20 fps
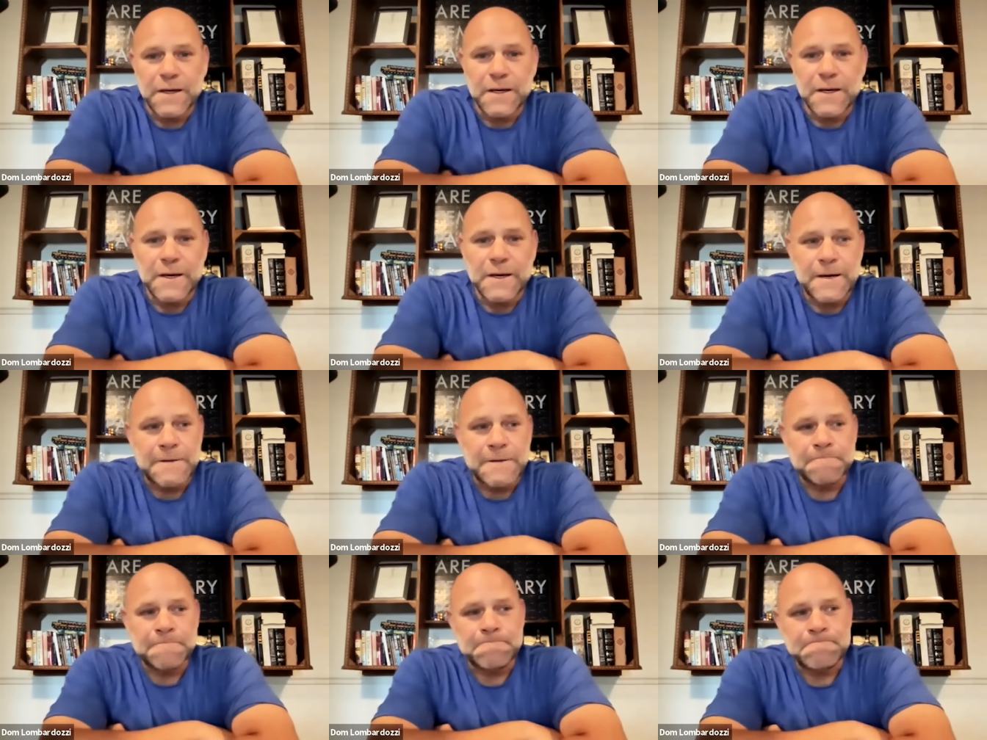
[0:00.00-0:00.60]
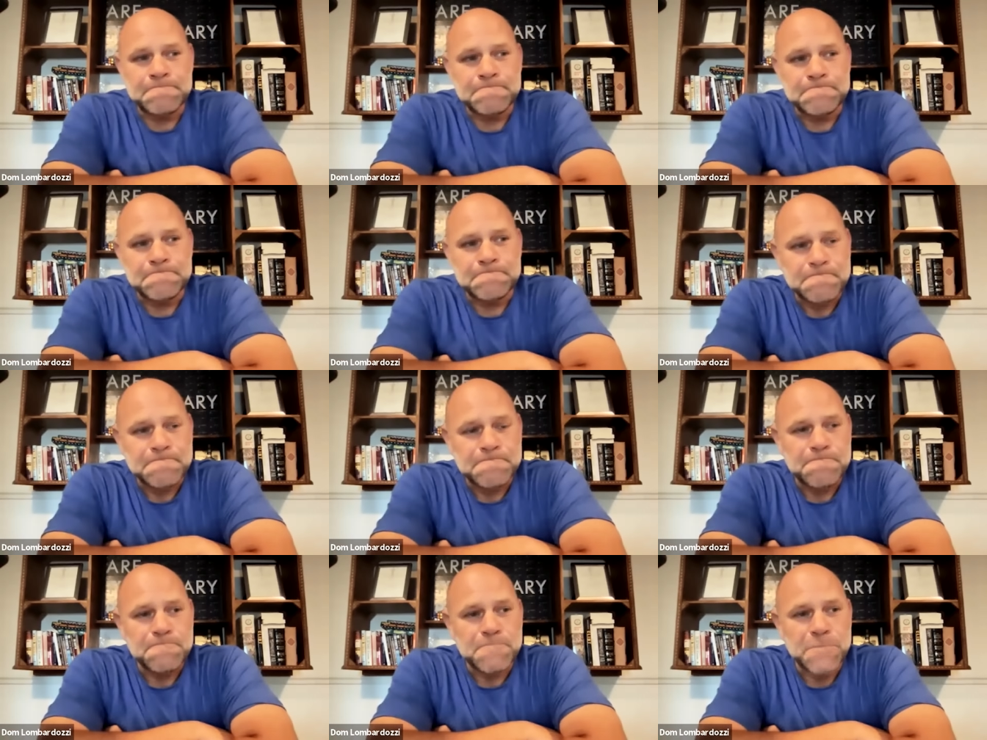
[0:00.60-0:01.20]
Um,
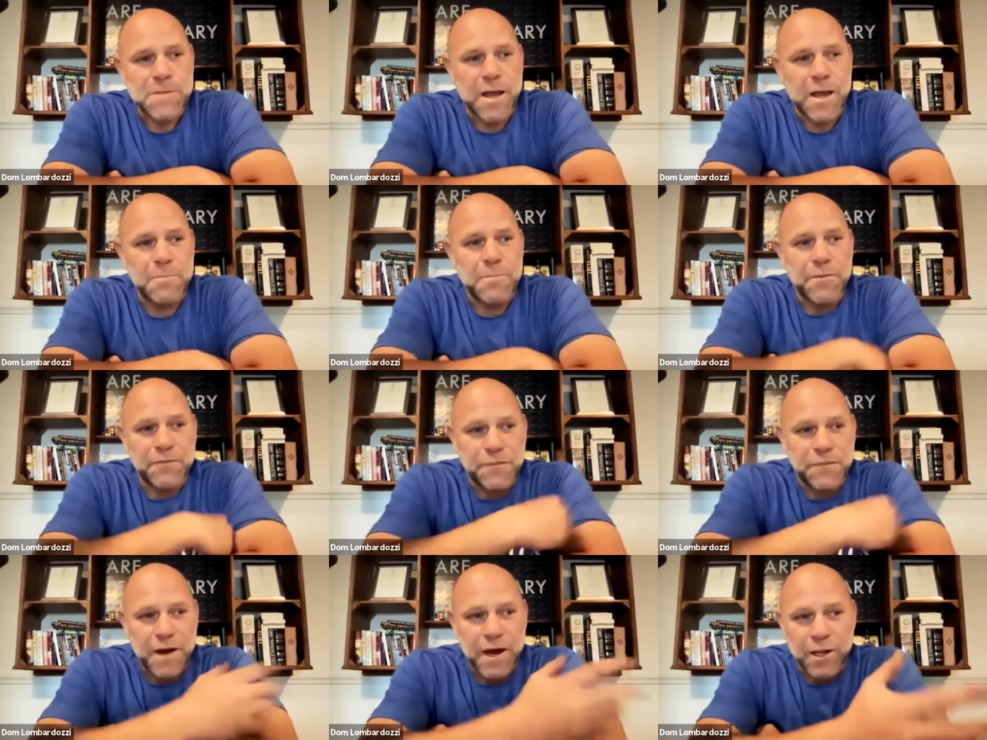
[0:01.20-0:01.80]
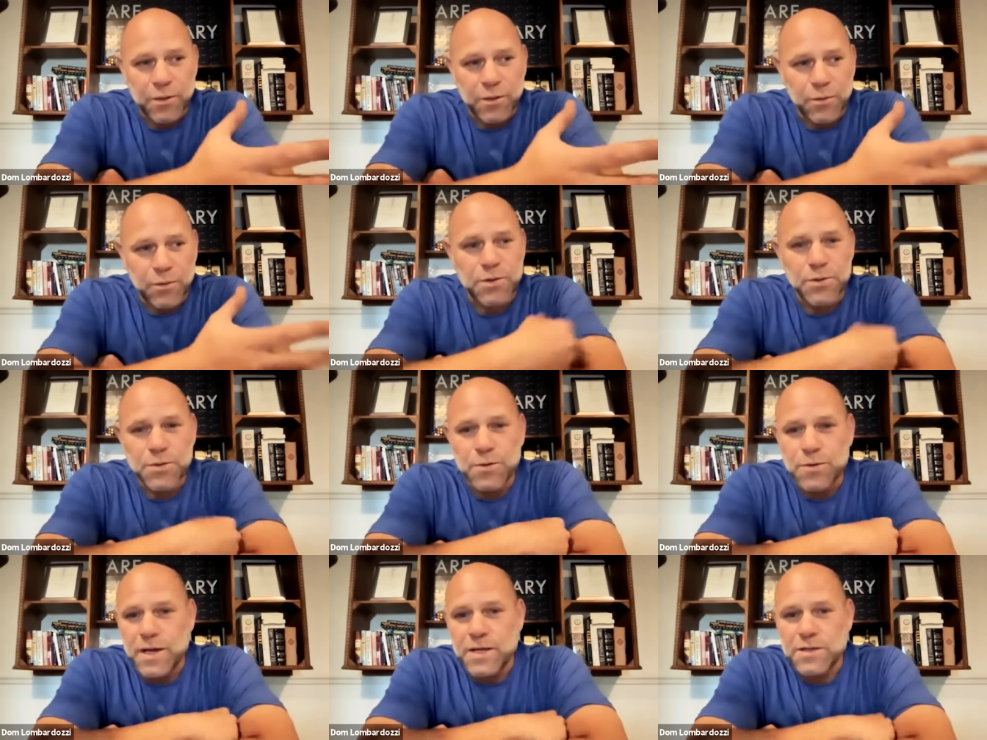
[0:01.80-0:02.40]
I've been following
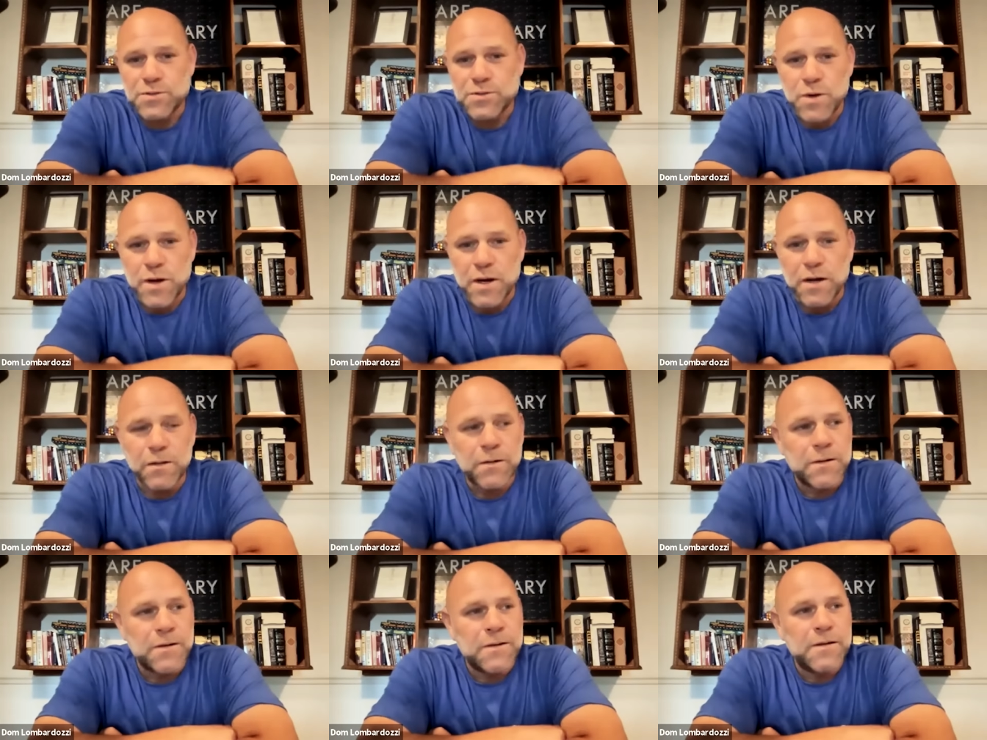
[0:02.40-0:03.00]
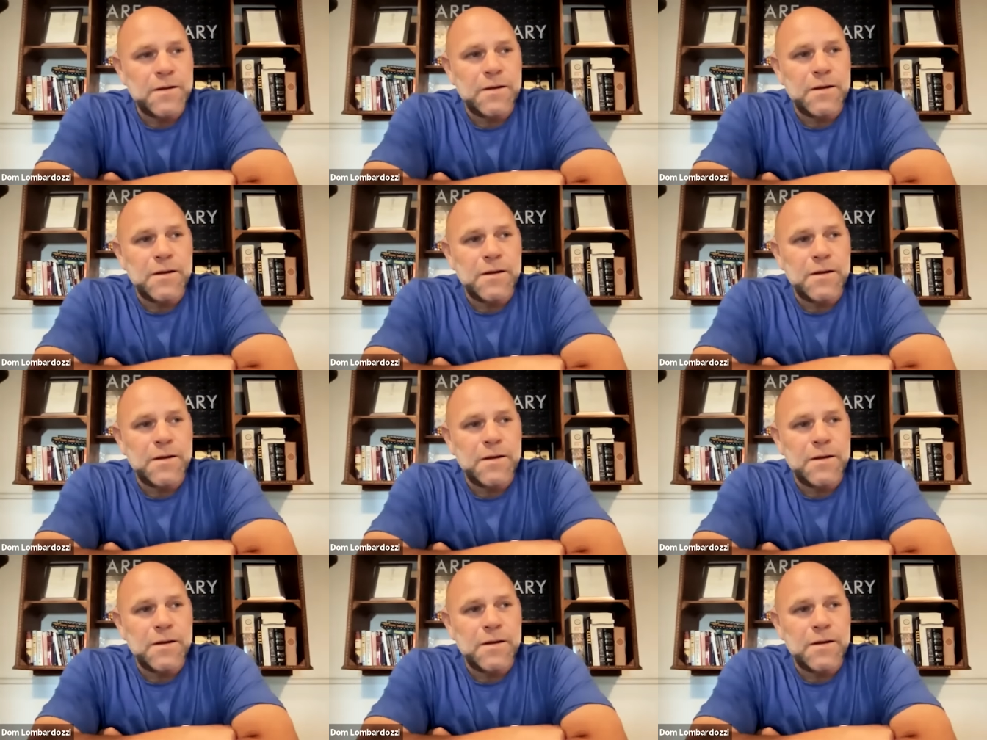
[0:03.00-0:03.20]
you as well